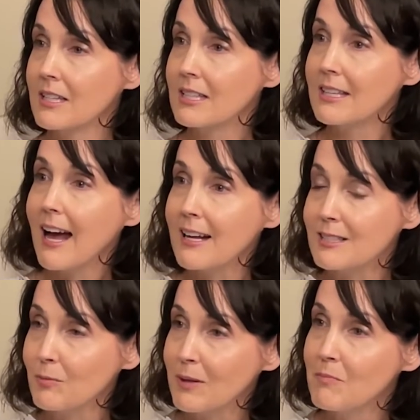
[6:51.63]

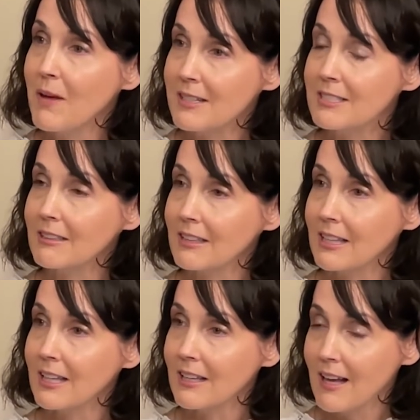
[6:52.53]
Yes, we
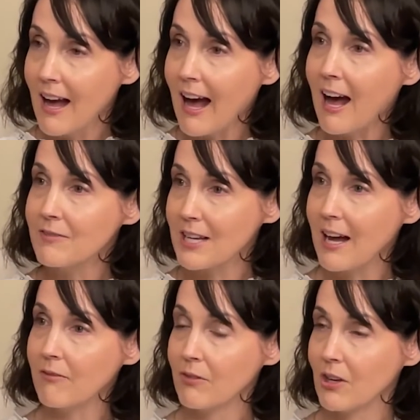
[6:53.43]
mentally have to
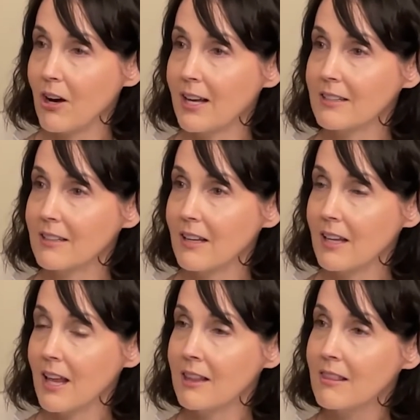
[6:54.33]
have thought
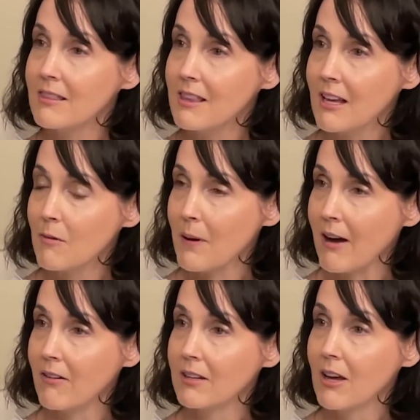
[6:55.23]
and think about,